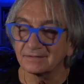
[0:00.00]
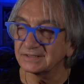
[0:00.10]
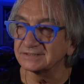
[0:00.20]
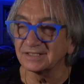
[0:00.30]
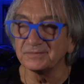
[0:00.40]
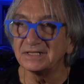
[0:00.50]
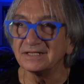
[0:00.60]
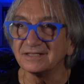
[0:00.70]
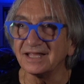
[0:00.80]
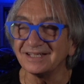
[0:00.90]
Because I
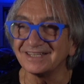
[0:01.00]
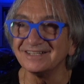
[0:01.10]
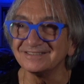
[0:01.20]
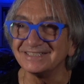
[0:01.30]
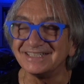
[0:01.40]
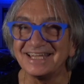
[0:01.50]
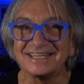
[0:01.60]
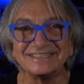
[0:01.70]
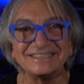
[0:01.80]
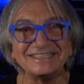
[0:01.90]
mean, at the end of the
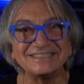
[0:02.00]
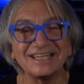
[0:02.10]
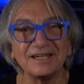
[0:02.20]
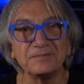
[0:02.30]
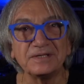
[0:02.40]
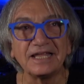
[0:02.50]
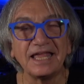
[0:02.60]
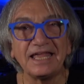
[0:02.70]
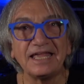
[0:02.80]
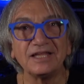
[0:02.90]
day, I mean,
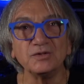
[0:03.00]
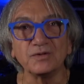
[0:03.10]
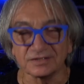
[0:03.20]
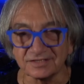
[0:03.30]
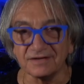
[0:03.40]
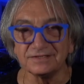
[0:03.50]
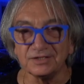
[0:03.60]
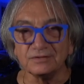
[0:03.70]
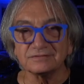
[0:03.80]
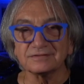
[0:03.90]
there are seven
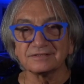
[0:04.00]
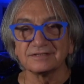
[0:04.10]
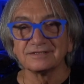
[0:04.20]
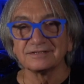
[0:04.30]
notes,